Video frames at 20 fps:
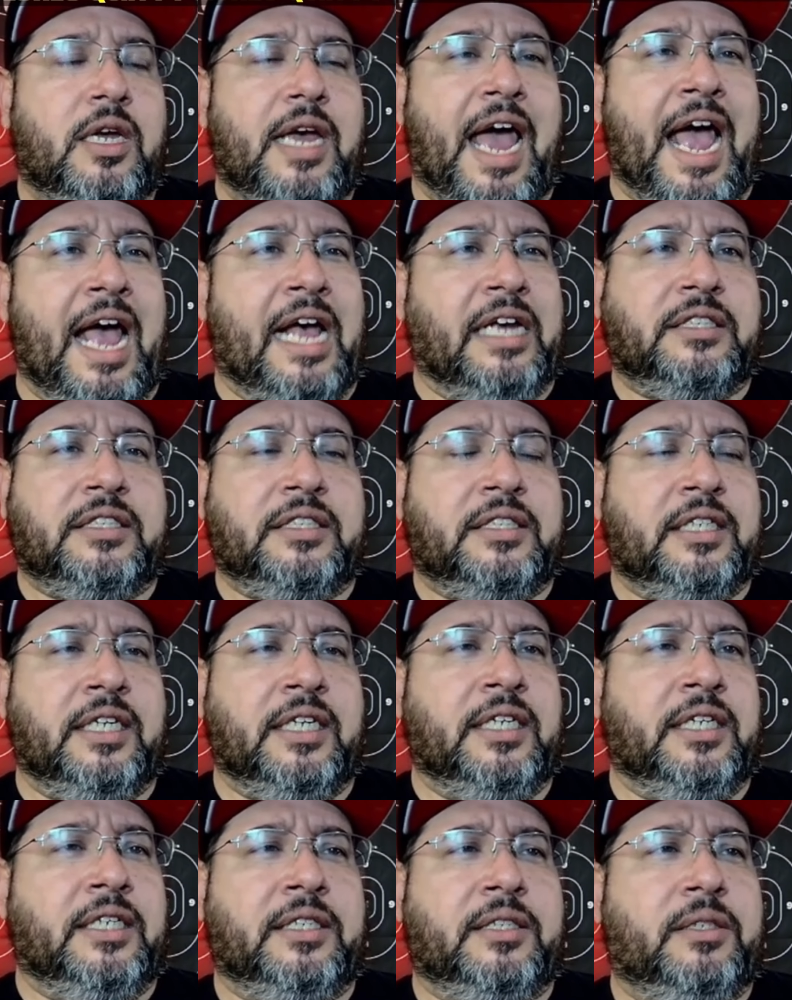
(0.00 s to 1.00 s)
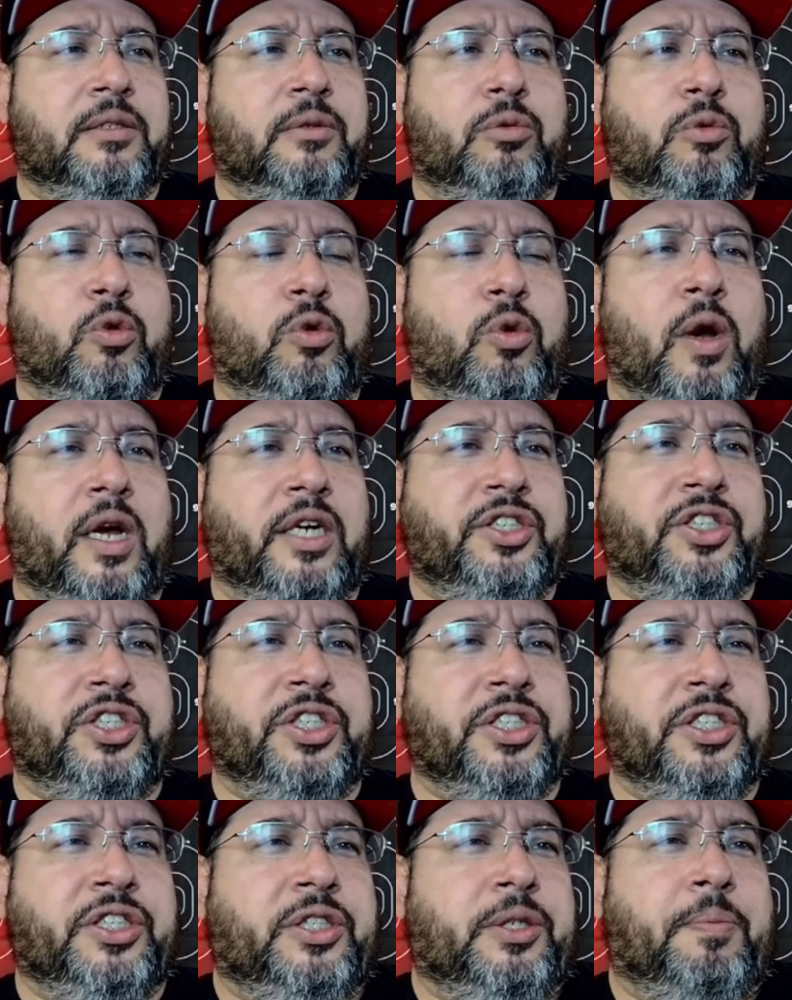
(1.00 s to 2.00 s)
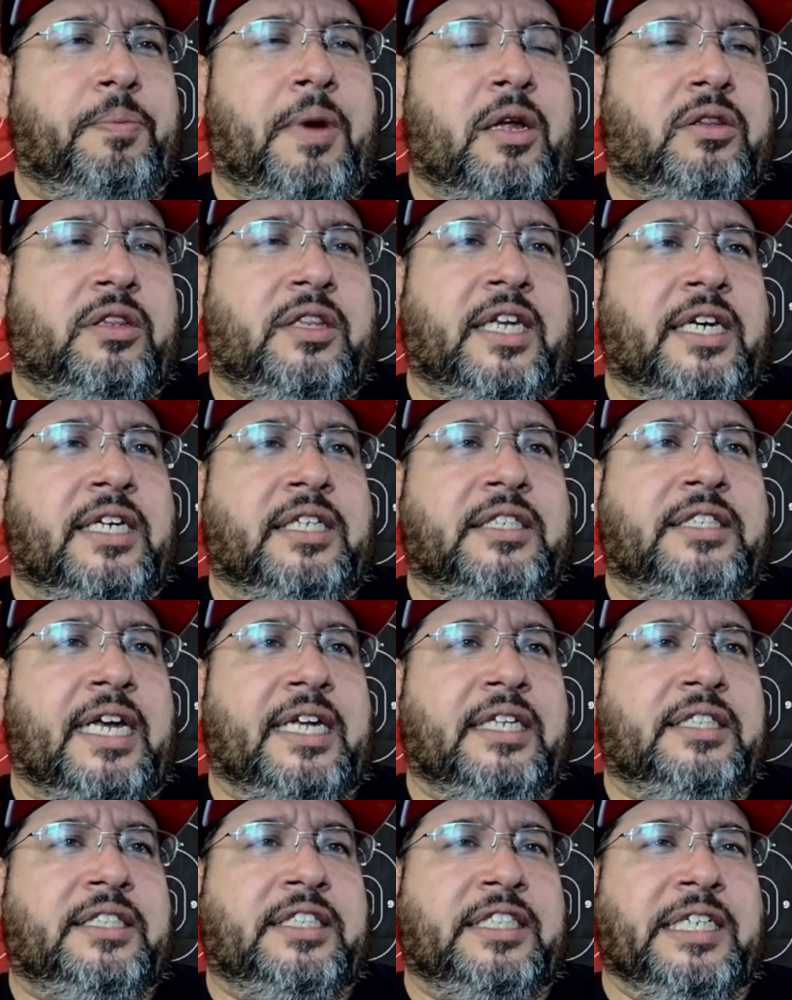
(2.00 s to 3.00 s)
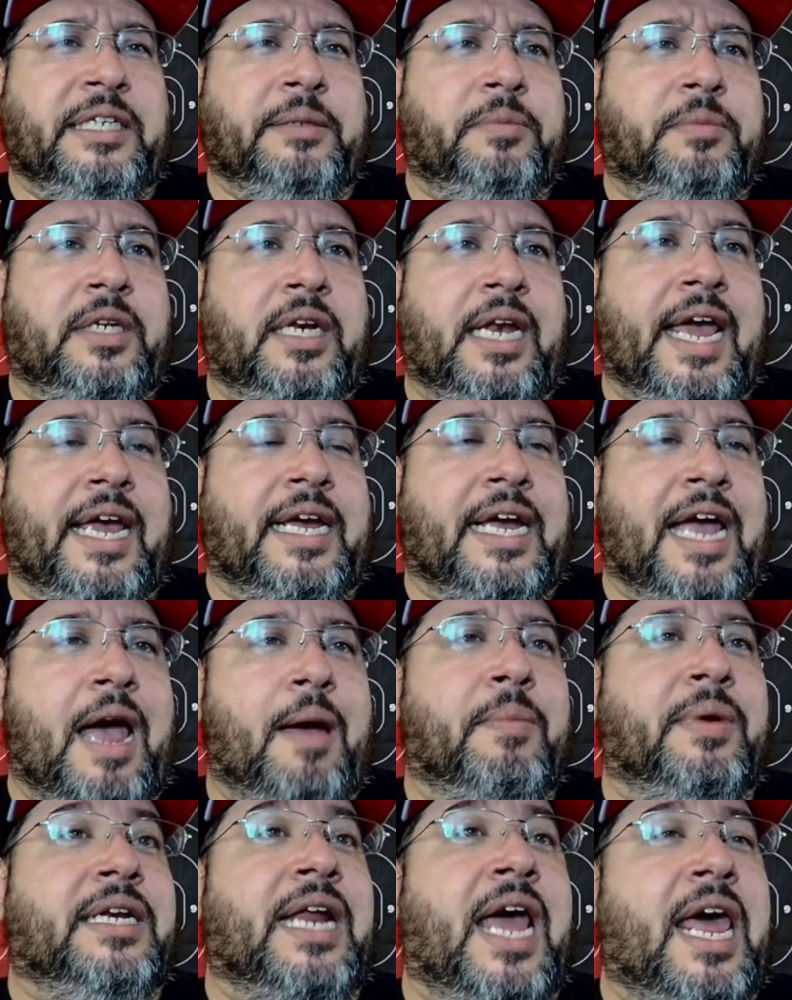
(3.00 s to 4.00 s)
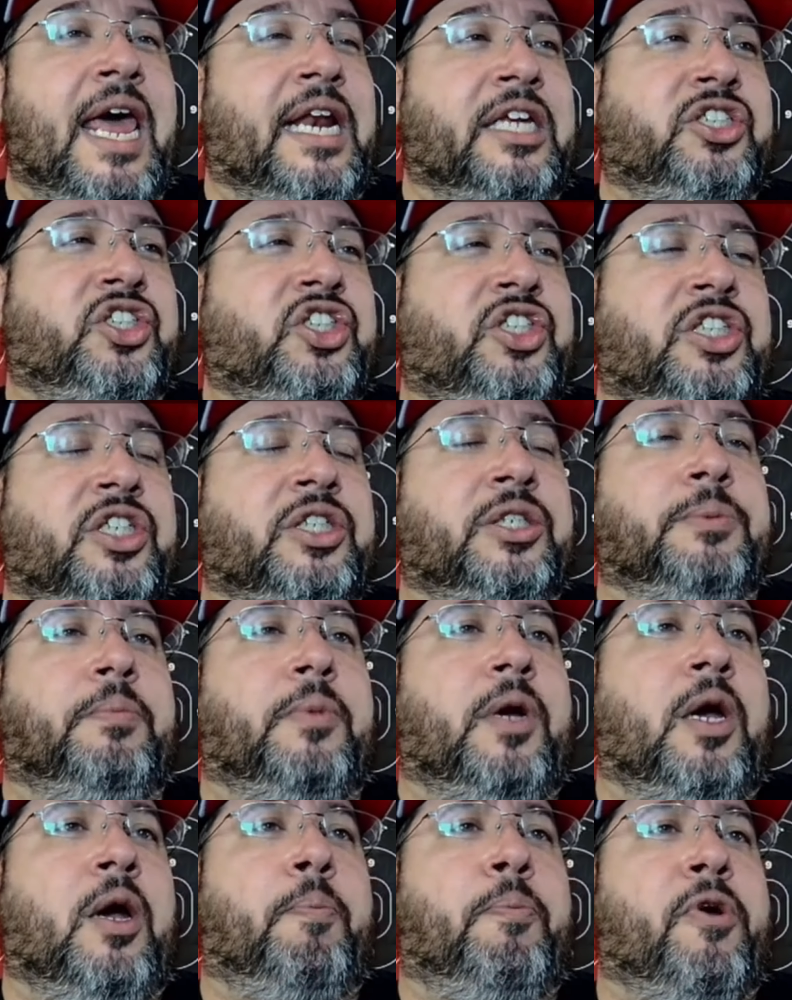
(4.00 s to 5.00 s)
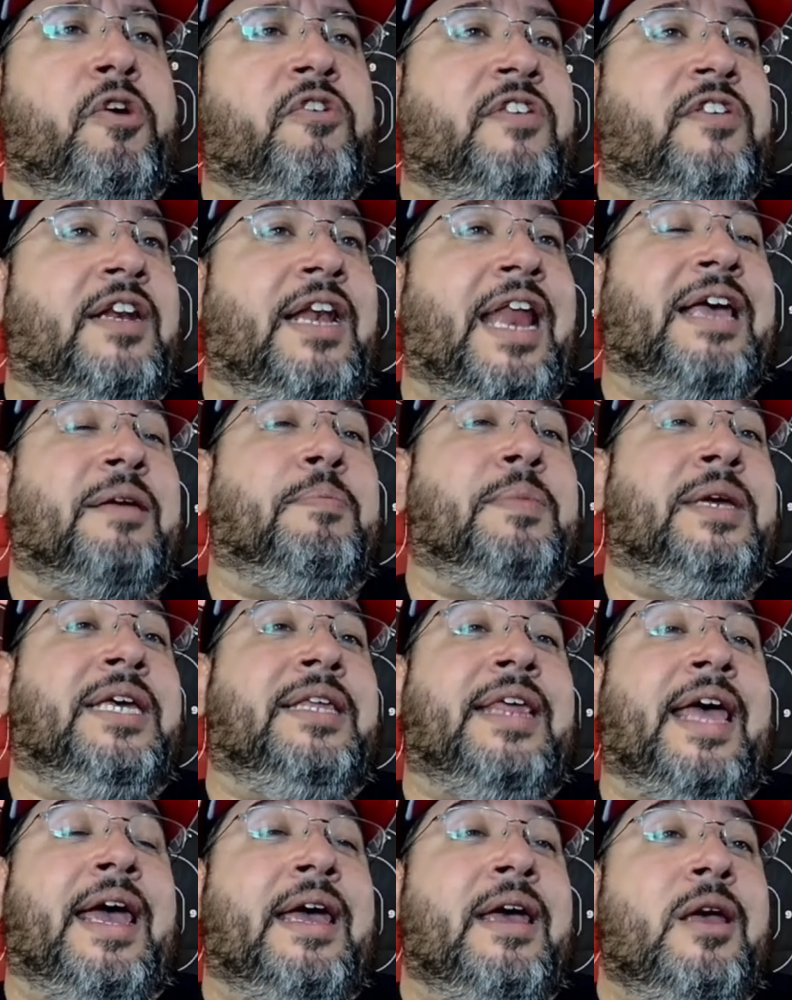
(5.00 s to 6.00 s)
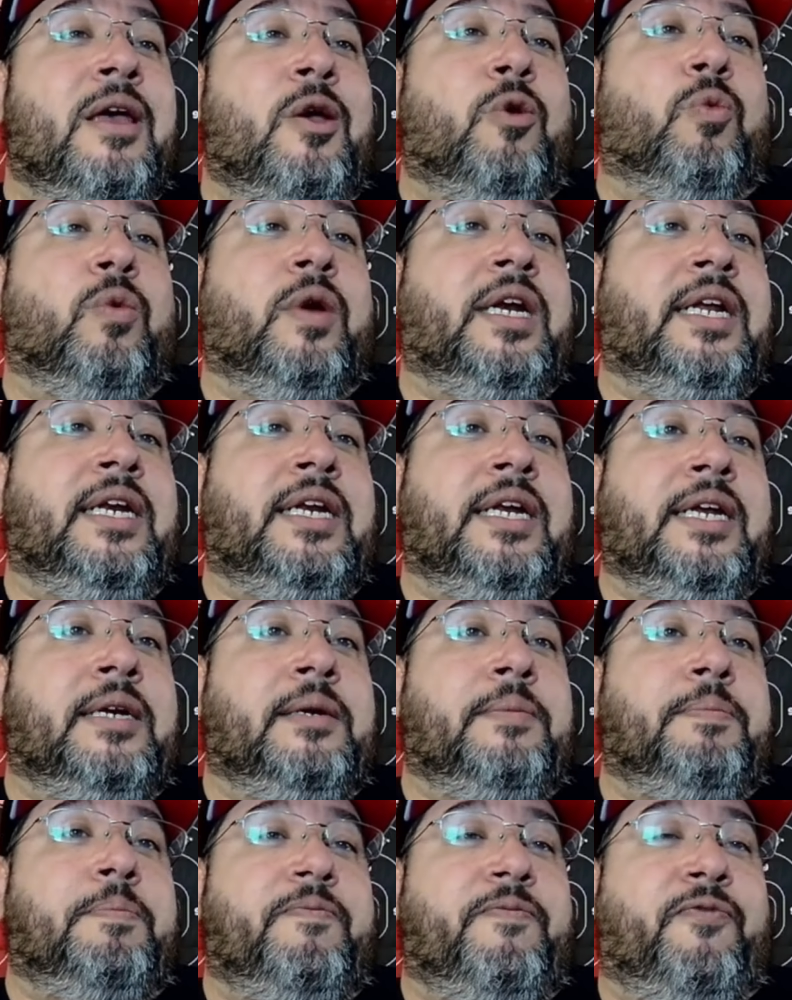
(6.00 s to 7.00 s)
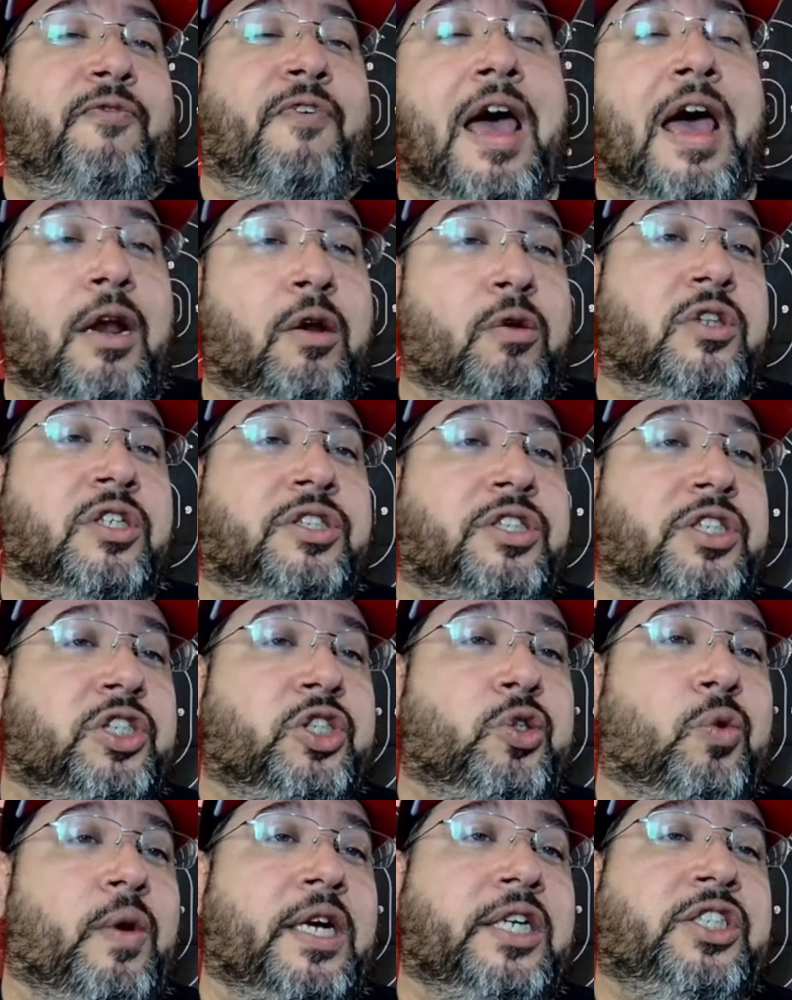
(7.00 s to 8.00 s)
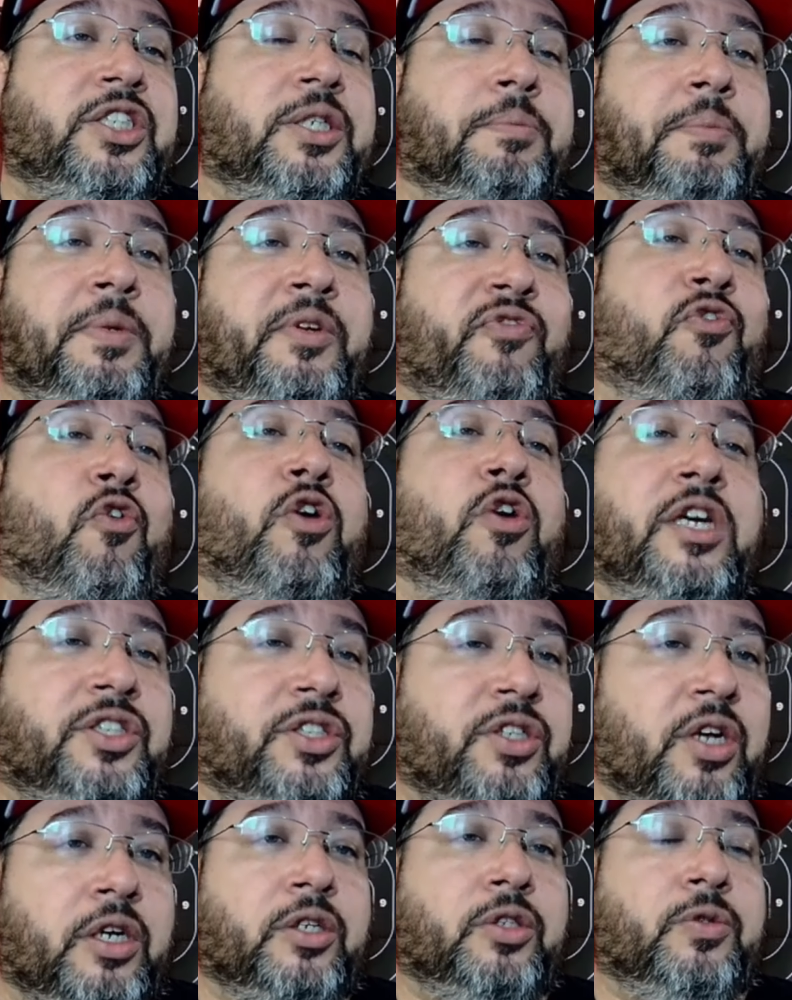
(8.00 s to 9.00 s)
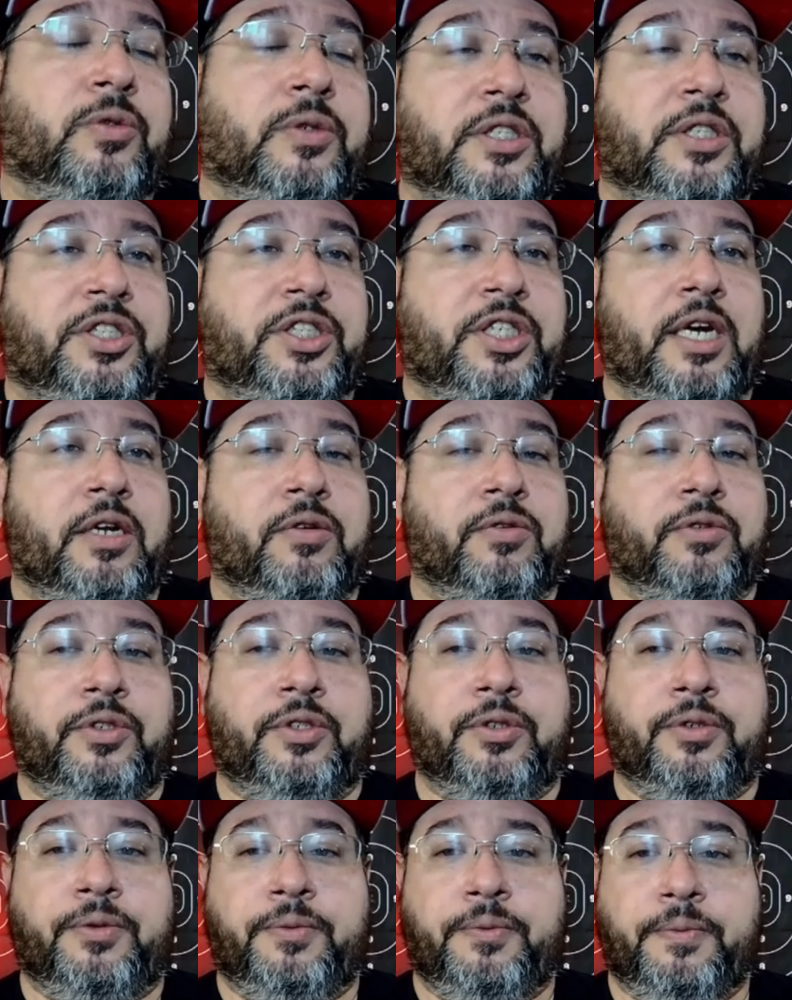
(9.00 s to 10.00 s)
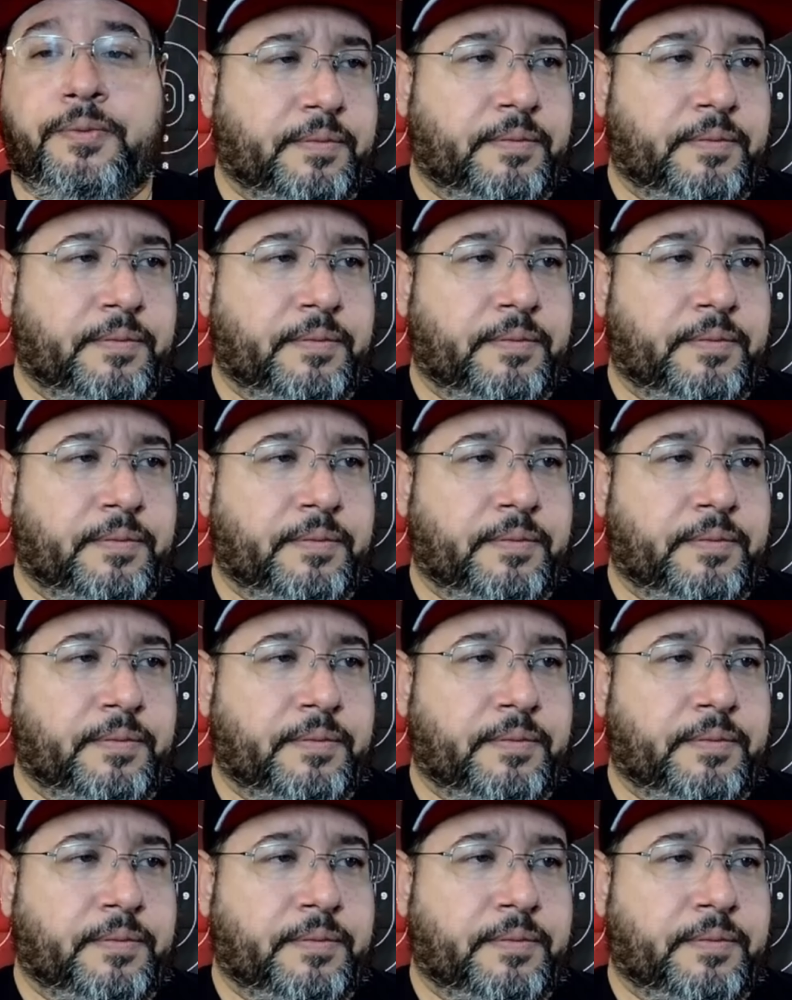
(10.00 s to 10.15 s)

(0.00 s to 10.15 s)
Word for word: asking questions about things that seemed like common knowledge to a person like me that really didn't follow the situation before he started doing this channel, you know?